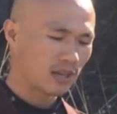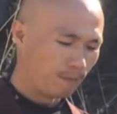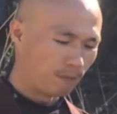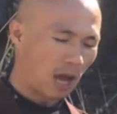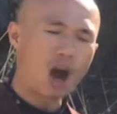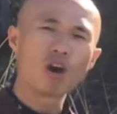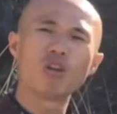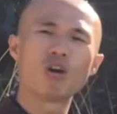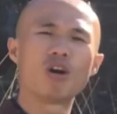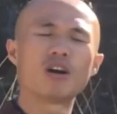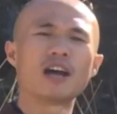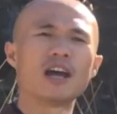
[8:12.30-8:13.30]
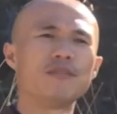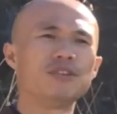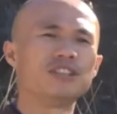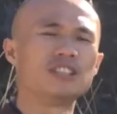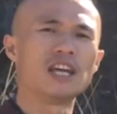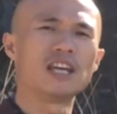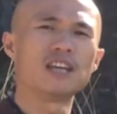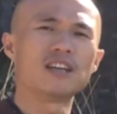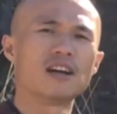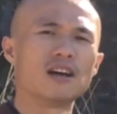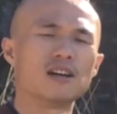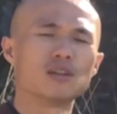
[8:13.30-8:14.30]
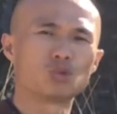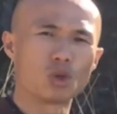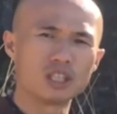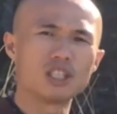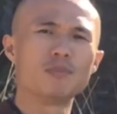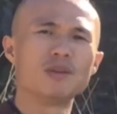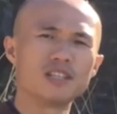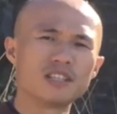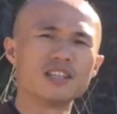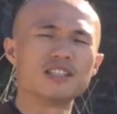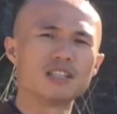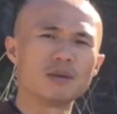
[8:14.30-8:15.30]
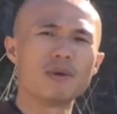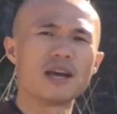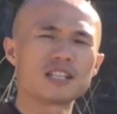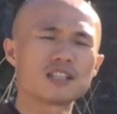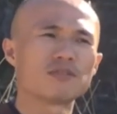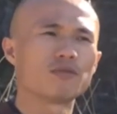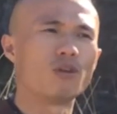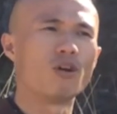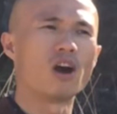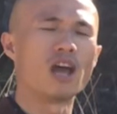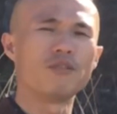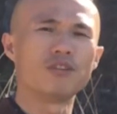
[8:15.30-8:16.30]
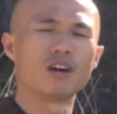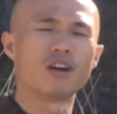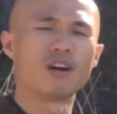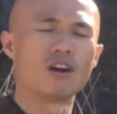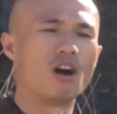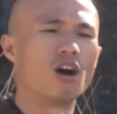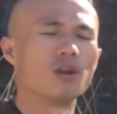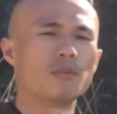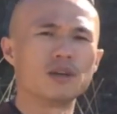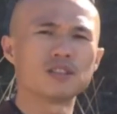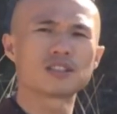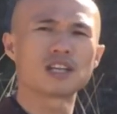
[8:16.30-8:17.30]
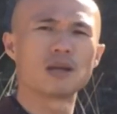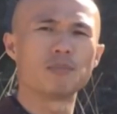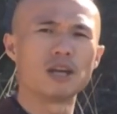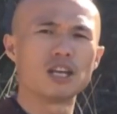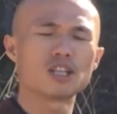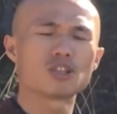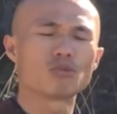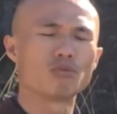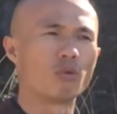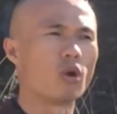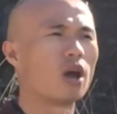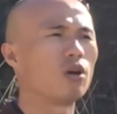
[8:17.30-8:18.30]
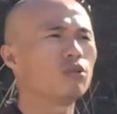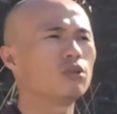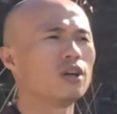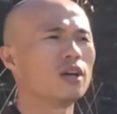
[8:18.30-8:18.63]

How long every day? Uh, 20 minutes is the best for every, all of us can manage well